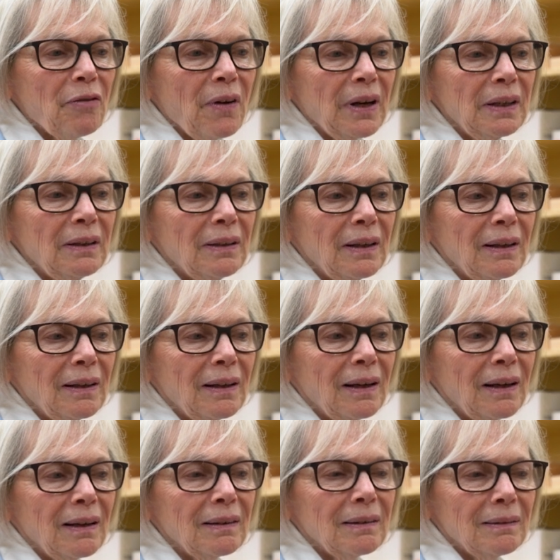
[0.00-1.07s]
find
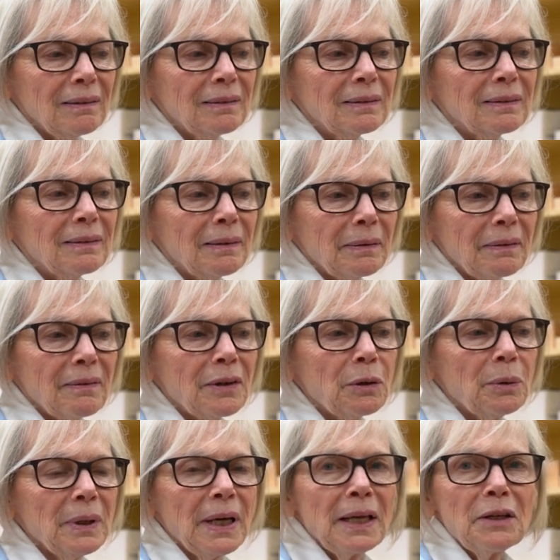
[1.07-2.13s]
the, the
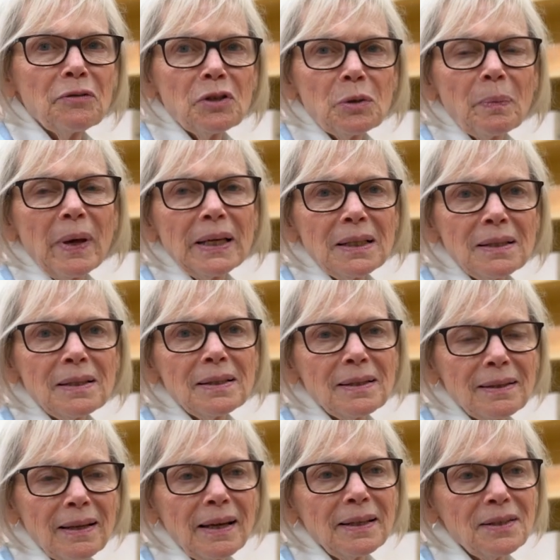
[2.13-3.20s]
creative space
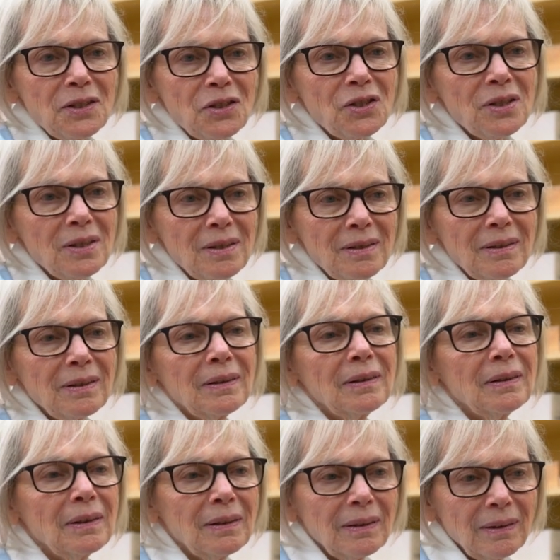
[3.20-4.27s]
is nice, just
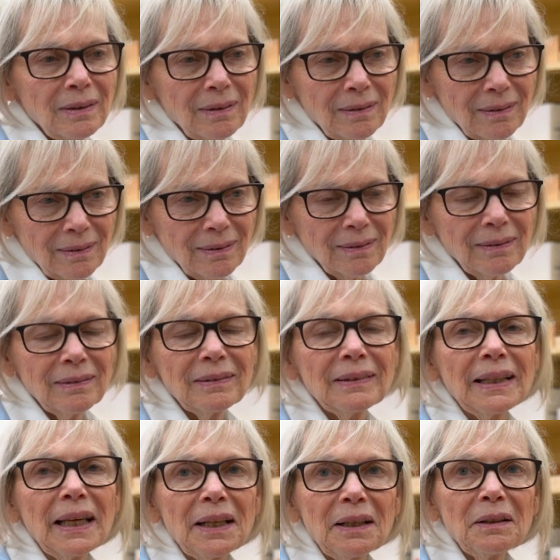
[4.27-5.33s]

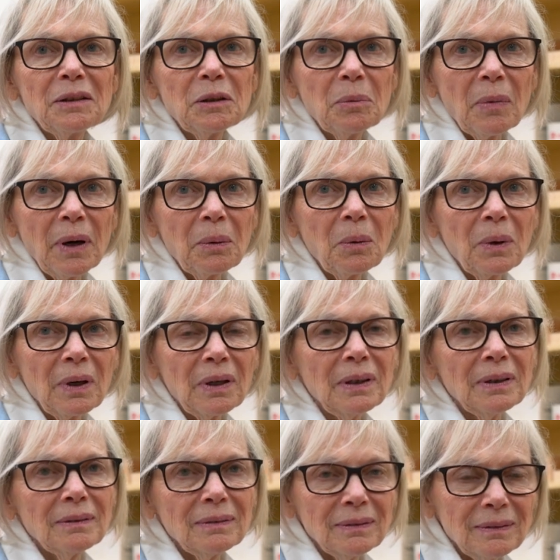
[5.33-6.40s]
to get into my
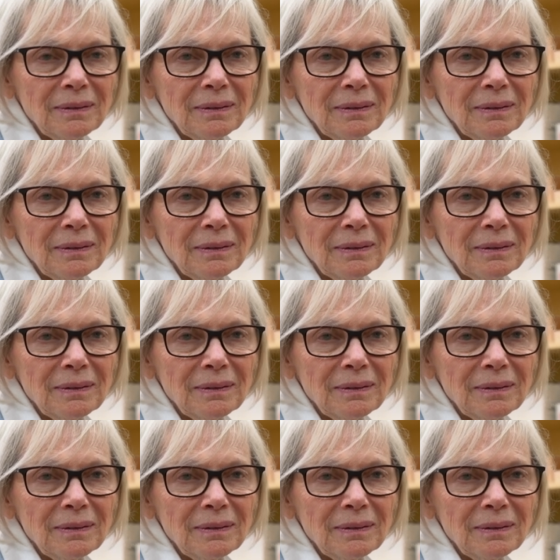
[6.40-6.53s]
work and